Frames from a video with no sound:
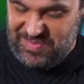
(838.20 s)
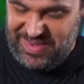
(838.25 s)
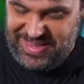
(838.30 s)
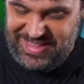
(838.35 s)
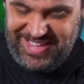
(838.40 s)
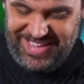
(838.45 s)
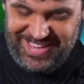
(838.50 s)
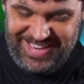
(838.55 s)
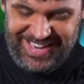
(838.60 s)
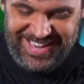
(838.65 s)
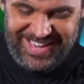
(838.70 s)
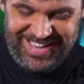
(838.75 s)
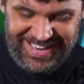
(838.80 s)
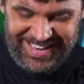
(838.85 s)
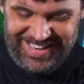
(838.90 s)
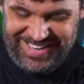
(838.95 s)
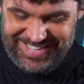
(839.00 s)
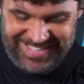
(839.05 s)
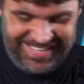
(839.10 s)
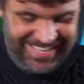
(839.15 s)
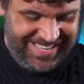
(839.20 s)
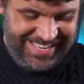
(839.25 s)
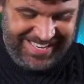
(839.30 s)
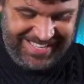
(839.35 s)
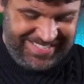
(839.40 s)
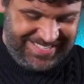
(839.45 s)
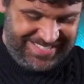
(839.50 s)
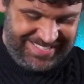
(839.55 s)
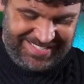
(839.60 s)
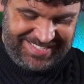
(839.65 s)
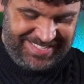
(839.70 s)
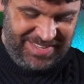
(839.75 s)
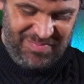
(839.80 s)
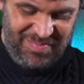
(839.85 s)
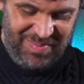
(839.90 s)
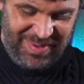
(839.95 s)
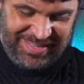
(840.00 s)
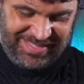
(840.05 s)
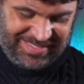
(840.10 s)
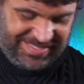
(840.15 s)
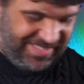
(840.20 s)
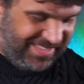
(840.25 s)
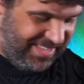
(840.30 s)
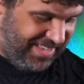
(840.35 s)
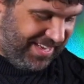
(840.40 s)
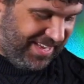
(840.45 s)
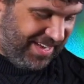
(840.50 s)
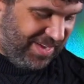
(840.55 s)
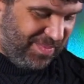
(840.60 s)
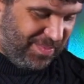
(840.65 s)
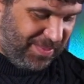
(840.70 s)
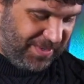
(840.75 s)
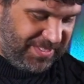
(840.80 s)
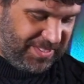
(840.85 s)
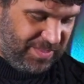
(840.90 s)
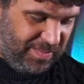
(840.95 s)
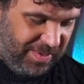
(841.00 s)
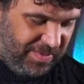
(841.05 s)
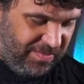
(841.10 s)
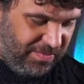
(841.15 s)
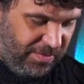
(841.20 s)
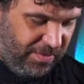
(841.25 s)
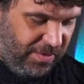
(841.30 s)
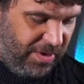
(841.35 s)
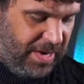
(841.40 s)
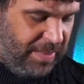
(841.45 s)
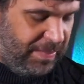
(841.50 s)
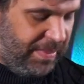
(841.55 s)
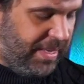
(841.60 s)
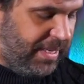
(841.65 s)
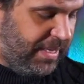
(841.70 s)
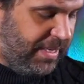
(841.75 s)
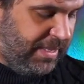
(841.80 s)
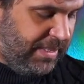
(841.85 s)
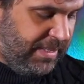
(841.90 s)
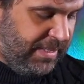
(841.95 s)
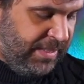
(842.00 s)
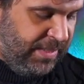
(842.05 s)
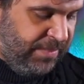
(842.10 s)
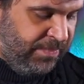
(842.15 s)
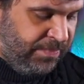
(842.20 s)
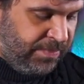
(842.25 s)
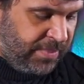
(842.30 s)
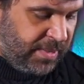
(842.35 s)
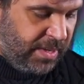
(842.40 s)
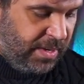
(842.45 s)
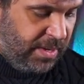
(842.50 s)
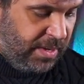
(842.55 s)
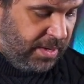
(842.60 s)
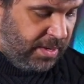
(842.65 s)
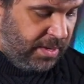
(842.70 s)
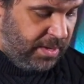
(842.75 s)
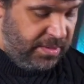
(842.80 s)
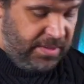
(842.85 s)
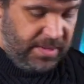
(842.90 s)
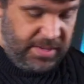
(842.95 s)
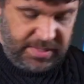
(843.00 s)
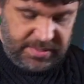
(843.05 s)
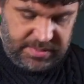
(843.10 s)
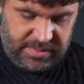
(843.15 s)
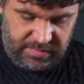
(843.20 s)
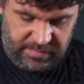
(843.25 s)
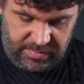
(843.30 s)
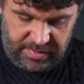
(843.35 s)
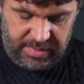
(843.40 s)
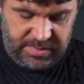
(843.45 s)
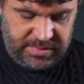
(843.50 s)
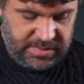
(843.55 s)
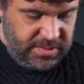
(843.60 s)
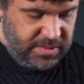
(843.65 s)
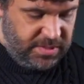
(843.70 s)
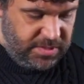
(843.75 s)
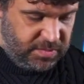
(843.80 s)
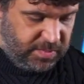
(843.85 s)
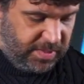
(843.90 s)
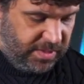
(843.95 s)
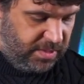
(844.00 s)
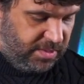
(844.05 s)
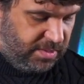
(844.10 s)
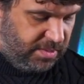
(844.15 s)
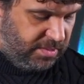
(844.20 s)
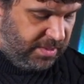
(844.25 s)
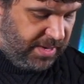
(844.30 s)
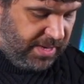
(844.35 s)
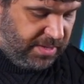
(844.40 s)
as a material in its simplest possible form. There is differences, but